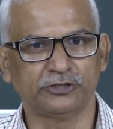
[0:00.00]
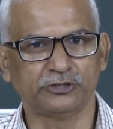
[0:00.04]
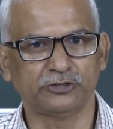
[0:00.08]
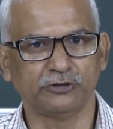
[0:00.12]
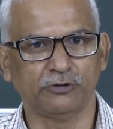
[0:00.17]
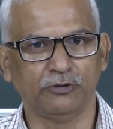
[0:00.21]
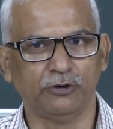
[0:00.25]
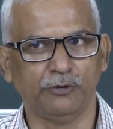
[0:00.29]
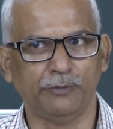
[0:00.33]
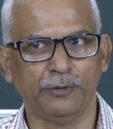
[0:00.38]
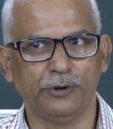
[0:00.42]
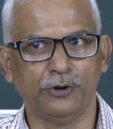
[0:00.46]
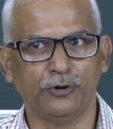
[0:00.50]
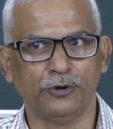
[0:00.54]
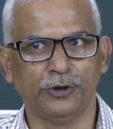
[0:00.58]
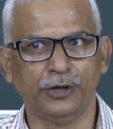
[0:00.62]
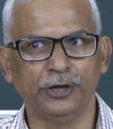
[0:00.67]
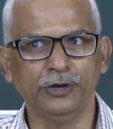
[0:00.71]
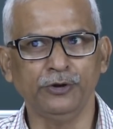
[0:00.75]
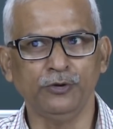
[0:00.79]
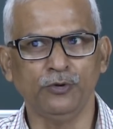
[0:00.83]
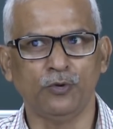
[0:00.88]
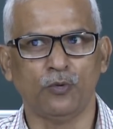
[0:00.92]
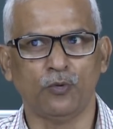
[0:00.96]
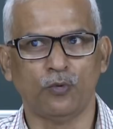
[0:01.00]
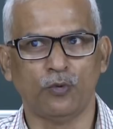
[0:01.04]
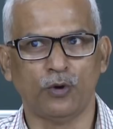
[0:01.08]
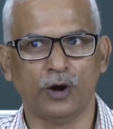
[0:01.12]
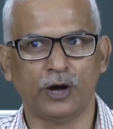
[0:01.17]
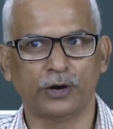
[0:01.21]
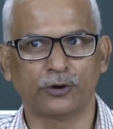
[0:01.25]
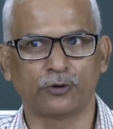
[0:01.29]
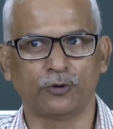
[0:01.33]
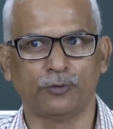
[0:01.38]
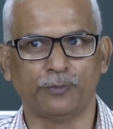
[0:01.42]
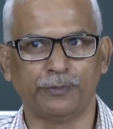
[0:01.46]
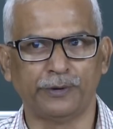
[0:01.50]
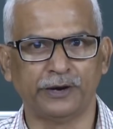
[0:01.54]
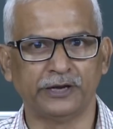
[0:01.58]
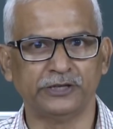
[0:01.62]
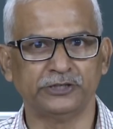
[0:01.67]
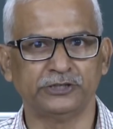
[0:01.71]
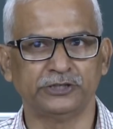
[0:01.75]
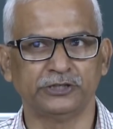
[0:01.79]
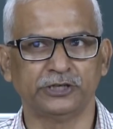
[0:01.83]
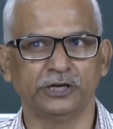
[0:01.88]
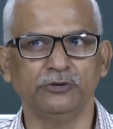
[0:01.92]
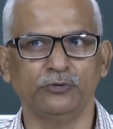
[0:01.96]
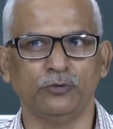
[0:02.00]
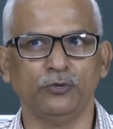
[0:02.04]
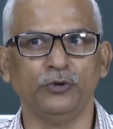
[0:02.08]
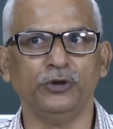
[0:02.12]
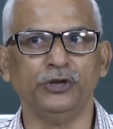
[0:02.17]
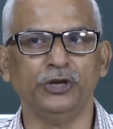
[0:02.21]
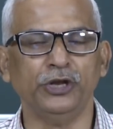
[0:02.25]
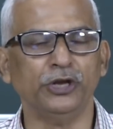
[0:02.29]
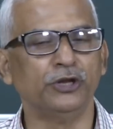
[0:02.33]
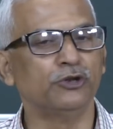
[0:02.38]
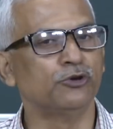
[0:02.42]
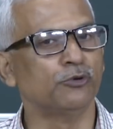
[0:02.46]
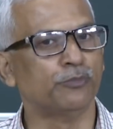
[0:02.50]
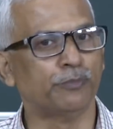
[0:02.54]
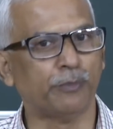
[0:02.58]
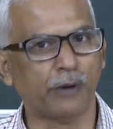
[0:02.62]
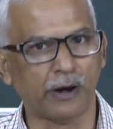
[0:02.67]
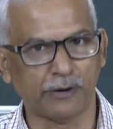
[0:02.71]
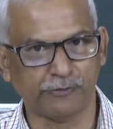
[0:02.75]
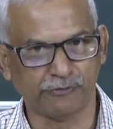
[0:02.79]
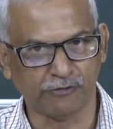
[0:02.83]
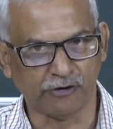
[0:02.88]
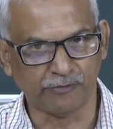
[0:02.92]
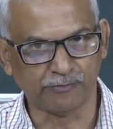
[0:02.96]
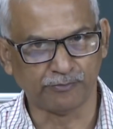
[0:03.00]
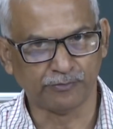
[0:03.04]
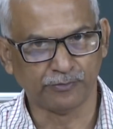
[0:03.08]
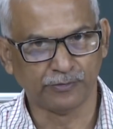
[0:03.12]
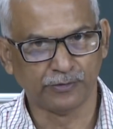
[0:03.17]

will be knowing what operation we need to perform.